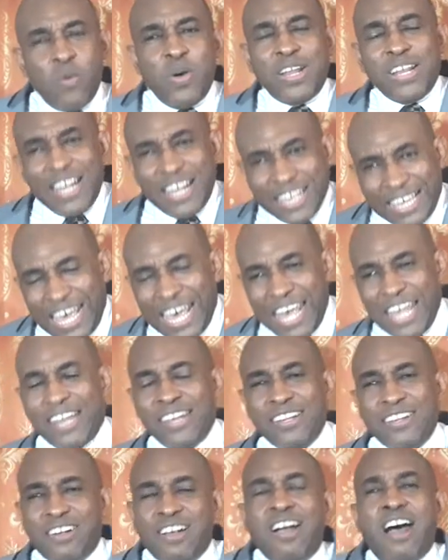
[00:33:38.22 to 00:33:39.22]
now and
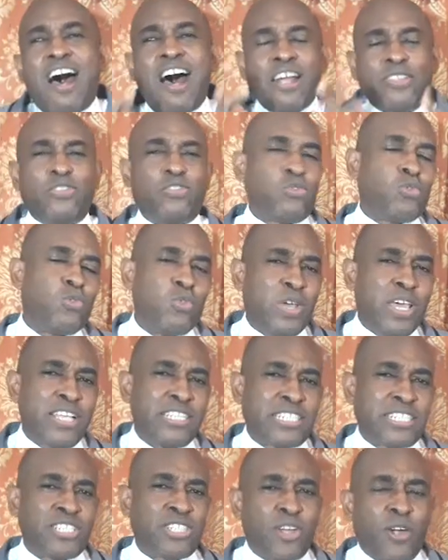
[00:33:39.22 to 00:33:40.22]
again, God, through
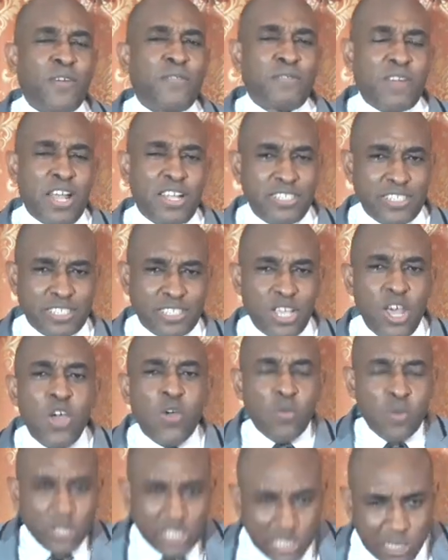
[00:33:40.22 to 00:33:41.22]
his servants,
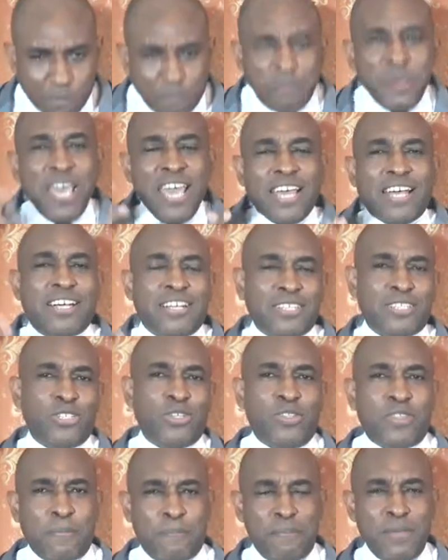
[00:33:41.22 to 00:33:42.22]
would
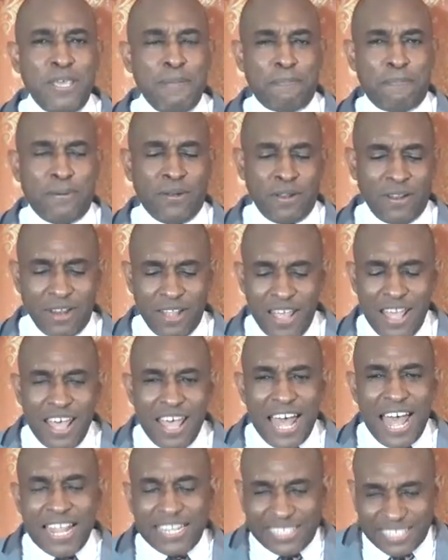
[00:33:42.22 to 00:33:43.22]
speak to the people
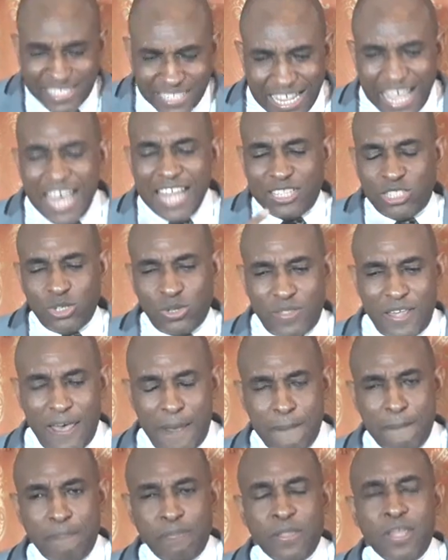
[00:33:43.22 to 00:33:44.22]
and say to
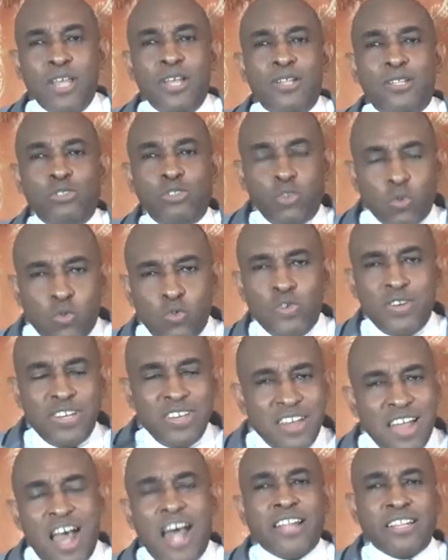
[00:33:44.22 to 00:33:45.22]
them, do
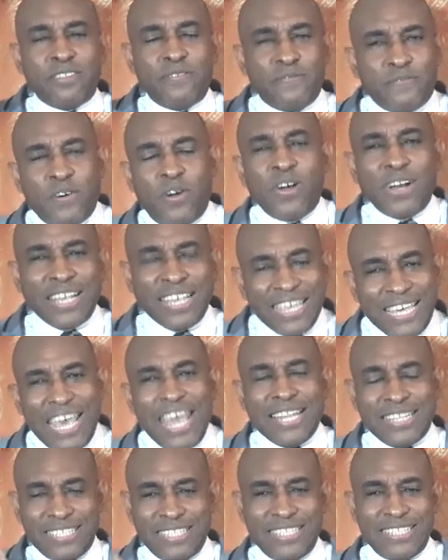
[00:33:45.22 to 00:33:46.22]
not
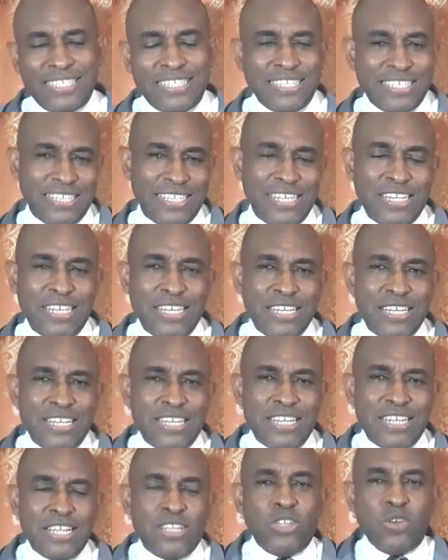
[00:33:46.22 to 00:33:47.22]
forget
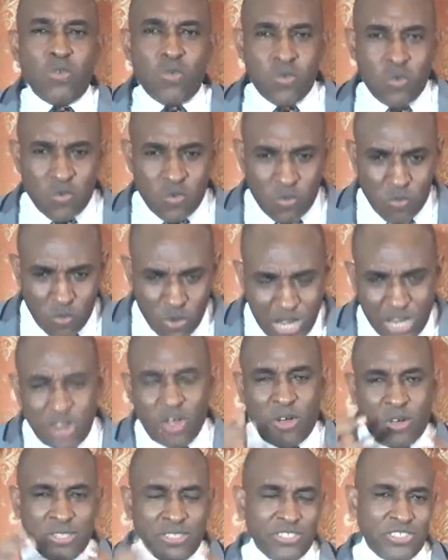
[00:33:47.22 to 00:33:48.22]
the
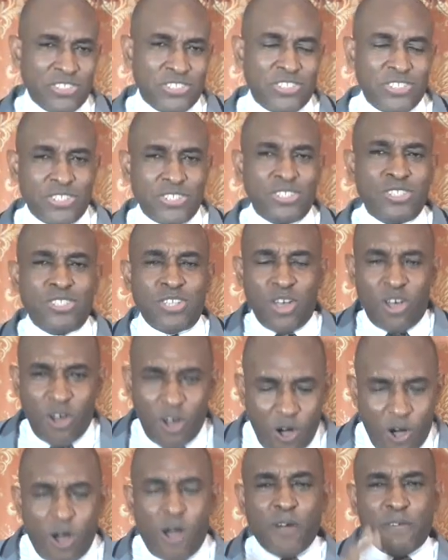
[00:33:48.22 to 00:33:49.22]
widows, the
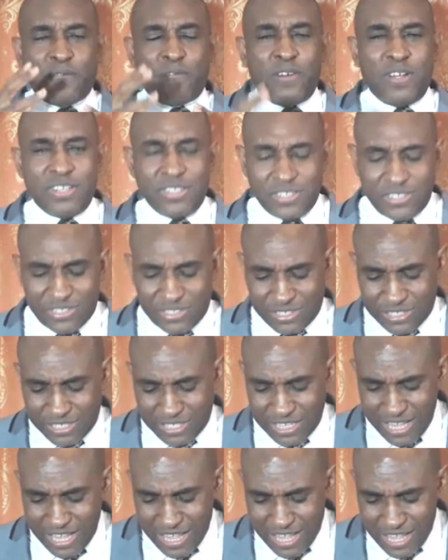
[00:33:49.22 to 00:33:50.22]

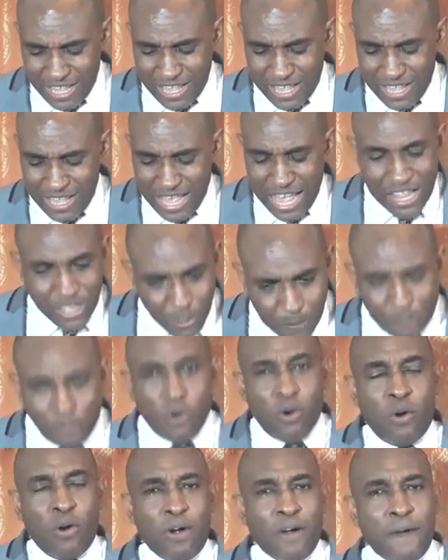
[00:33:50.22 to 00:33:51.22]
orphans, and the
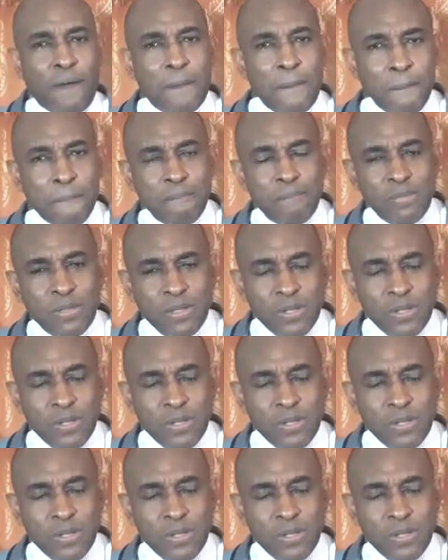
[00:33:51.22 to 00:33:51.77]
poor.